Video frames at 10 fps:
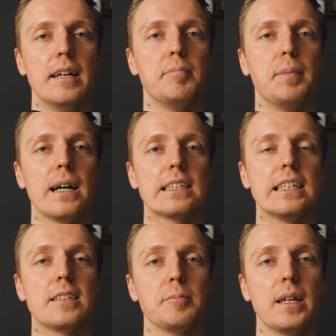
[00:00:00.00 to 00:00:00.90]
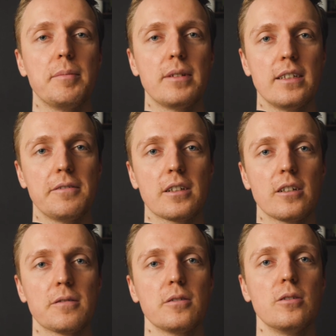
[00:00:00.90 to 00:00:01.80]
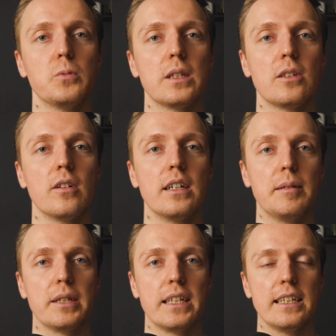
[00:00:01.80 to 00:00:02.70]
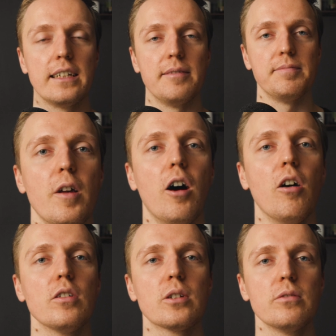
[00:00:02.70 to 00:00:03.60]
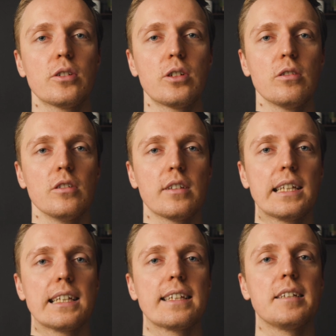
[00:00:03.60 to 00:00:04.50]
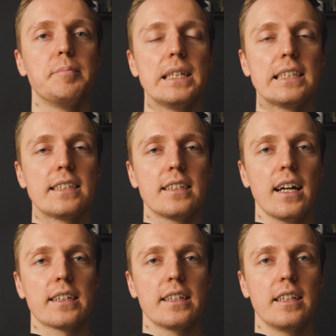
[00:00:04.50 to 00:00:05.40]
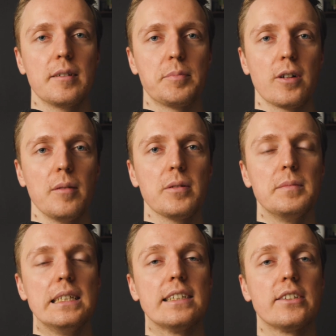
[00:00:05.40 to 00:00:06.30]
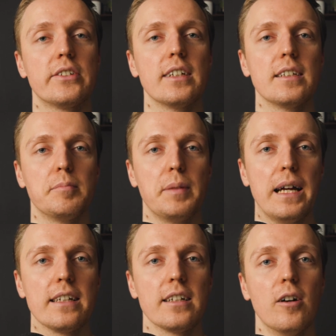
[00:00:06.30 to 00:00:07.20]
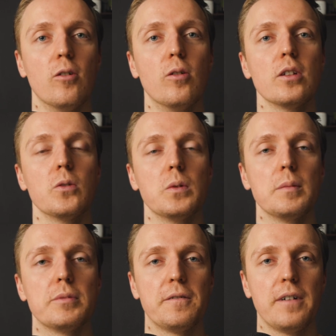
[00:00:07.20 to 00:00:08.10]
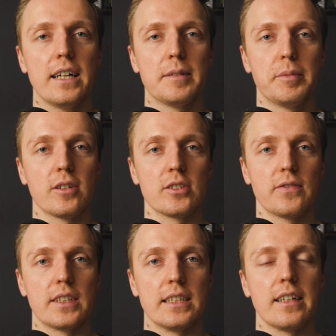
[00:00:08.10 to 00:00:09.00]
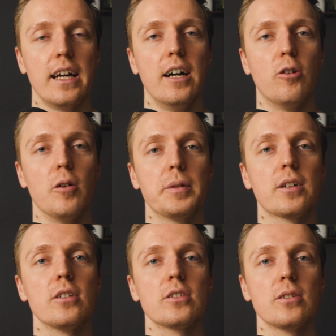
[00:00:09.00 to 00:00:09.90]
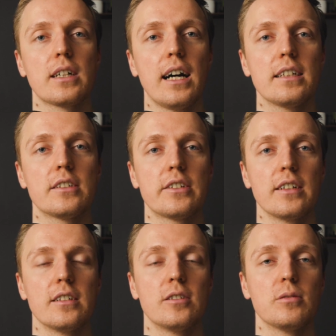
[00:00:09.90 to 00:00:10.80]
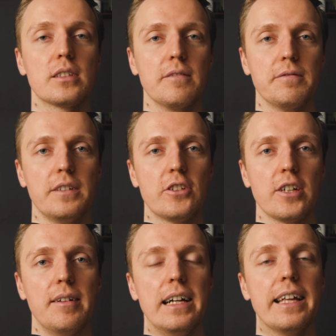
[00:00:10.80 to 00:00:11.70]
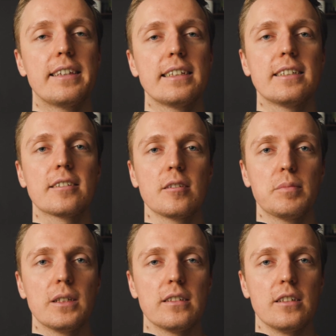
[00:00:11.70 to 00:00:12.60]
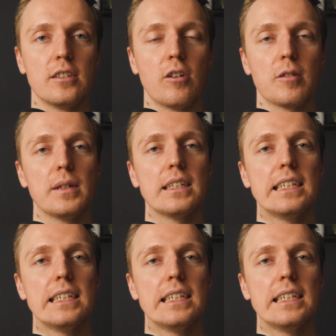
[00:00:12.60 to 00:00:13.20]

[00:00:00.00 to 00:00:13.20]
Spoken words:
But it may be difficult for you when you are a beginner. Also, you should not think that being stuck in the problem is really bad, or you will be fired because of this, or because you can't really do some feature. This is completely normal,